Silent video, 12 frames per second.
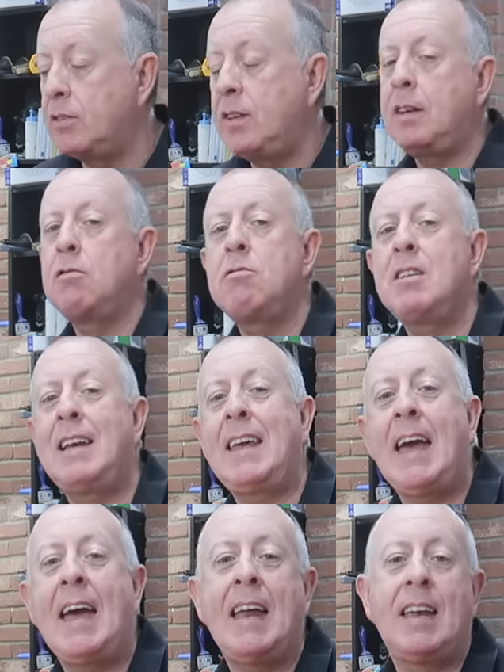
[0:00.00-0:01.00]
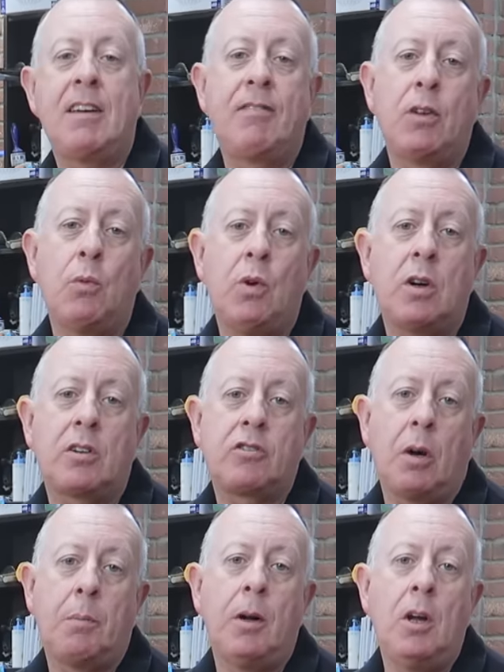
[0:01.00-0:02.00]
Something really handy for the
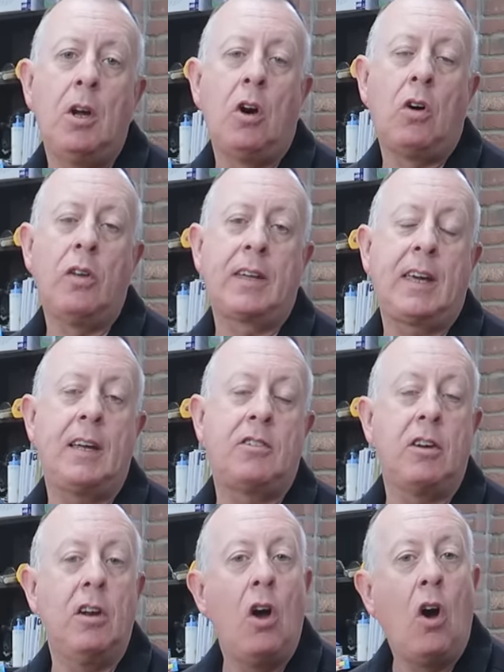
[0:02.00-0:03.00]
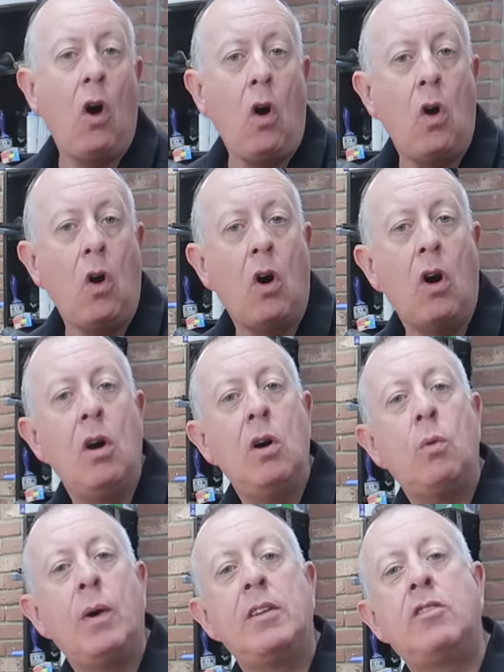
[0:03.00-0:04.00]
workshop or the kitchen, or
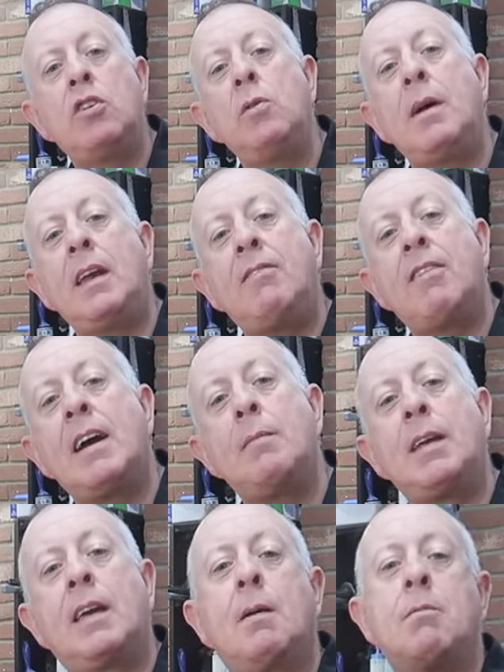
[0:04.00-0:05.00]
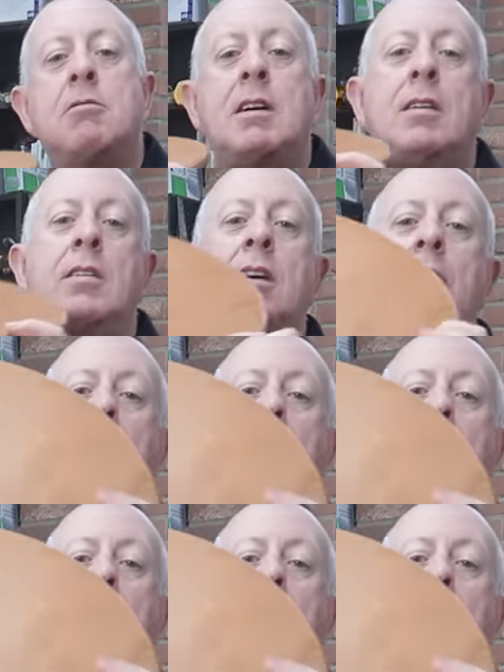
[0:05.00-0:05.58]
when too many family come around